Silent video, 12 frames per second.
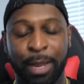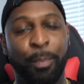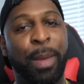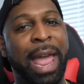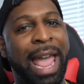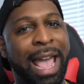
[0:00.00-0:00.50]
The
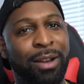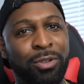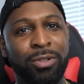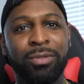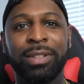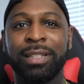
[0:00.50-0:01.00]

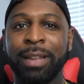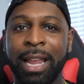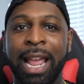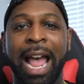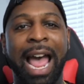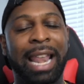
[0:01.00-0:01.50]
paddles,
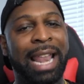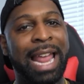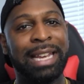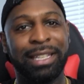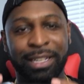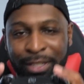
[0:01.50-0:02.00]
I
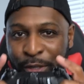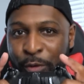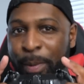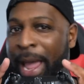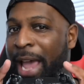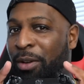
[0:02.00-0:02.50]
like the two
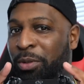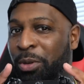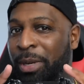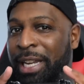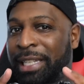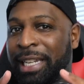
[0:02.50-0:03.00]
paddles
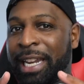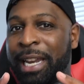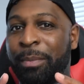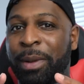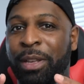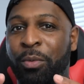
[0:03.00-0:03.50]
on this
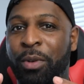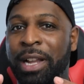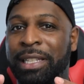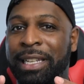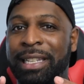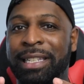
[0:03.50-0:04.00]
end, but the
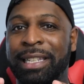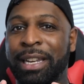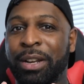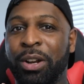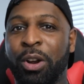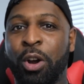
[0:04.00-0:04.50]
ones in the
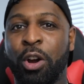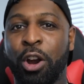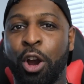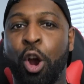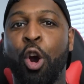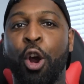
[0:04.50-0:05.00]
center
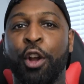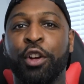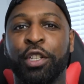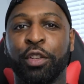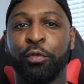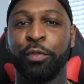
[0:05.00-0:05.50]
are
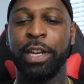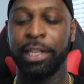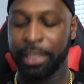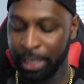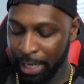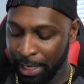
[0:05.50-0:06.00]
harder to
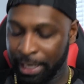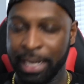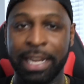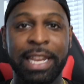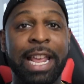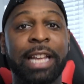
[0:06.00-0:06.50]
reach
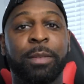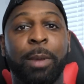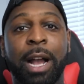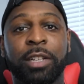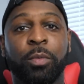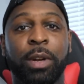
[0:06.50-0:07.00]
than the
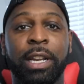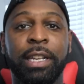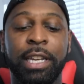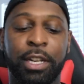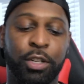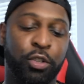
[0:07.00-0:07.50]
Xbox One
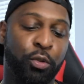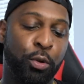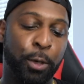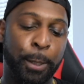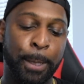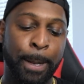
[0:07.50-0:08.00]
Elite
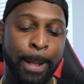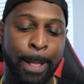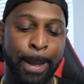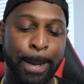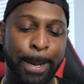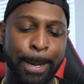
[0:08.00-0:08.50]
controller.
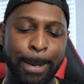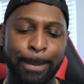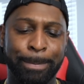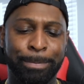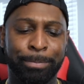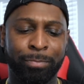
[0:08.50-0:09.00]

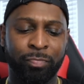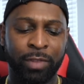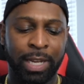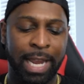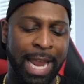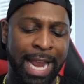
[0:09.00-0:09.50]

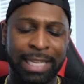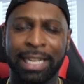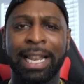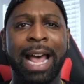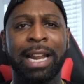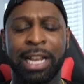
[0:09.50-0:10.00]
It has a
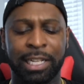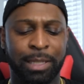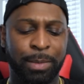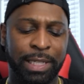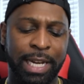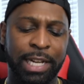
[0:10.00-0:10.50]
lot of
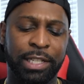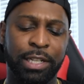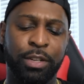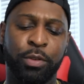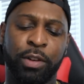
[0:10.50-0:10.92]
customization.